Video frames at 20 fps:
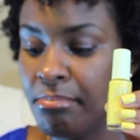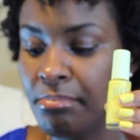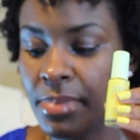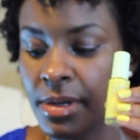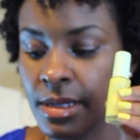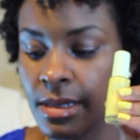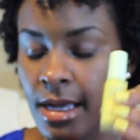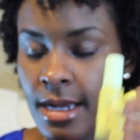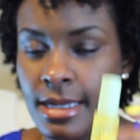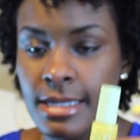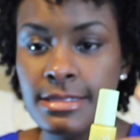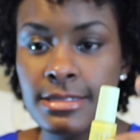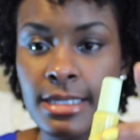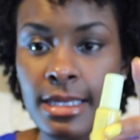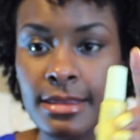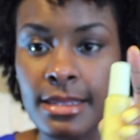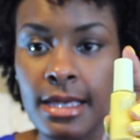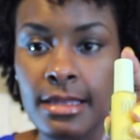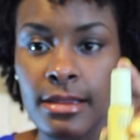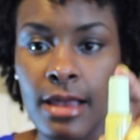but like I
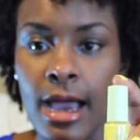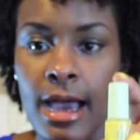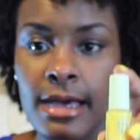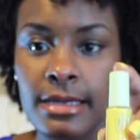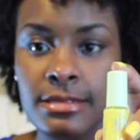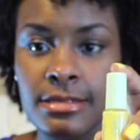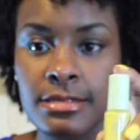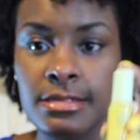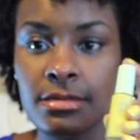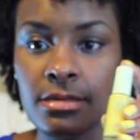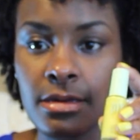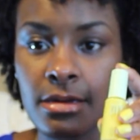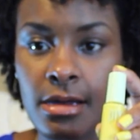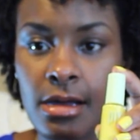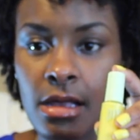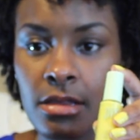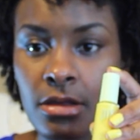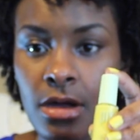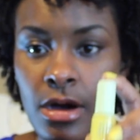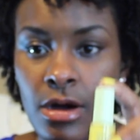said, they last
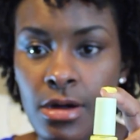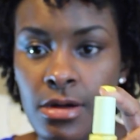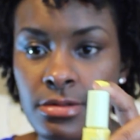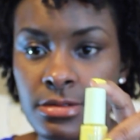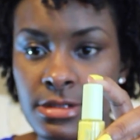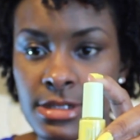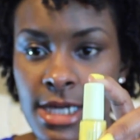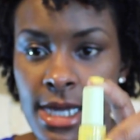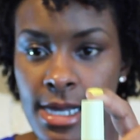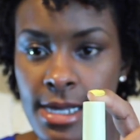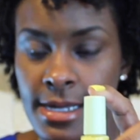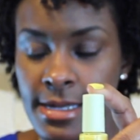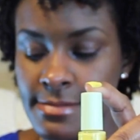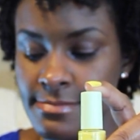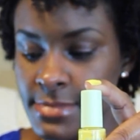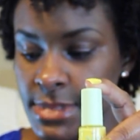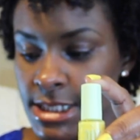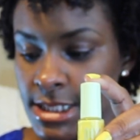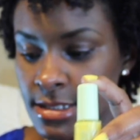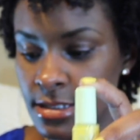a long time.
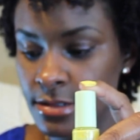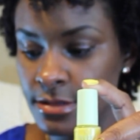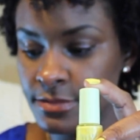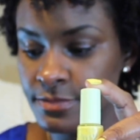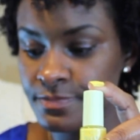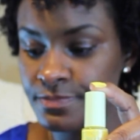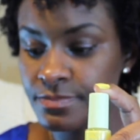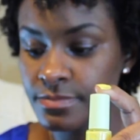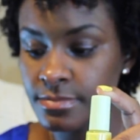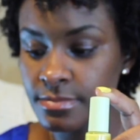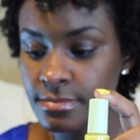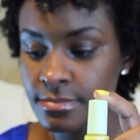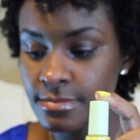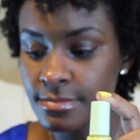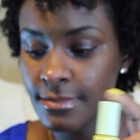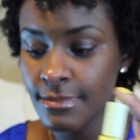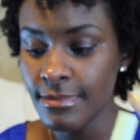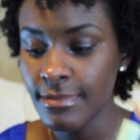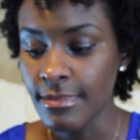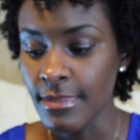So
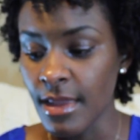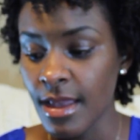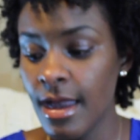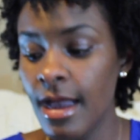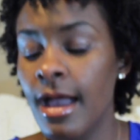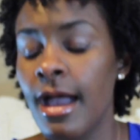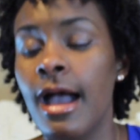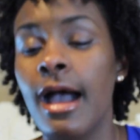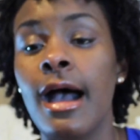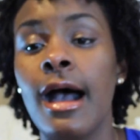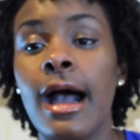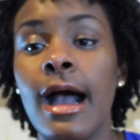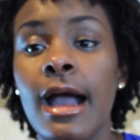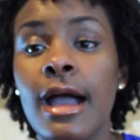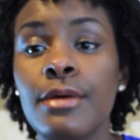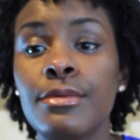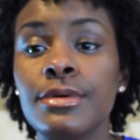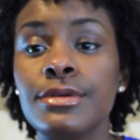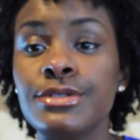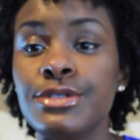
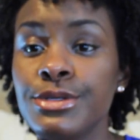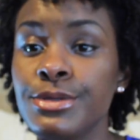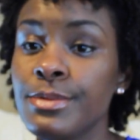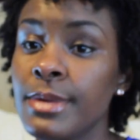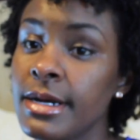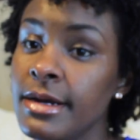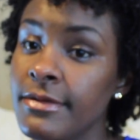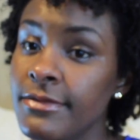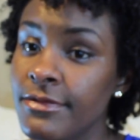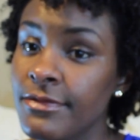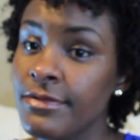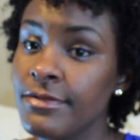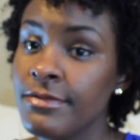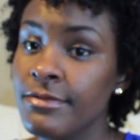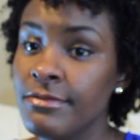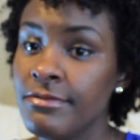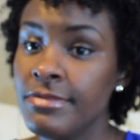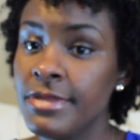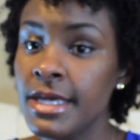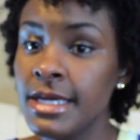I will do one of
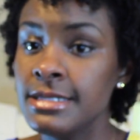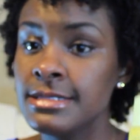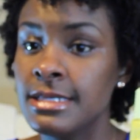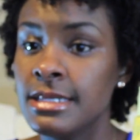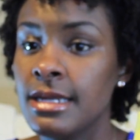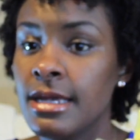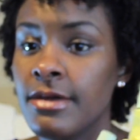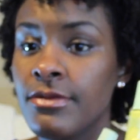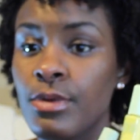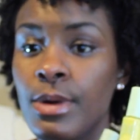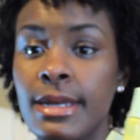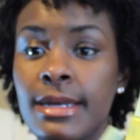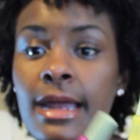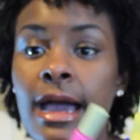these in the giveaway.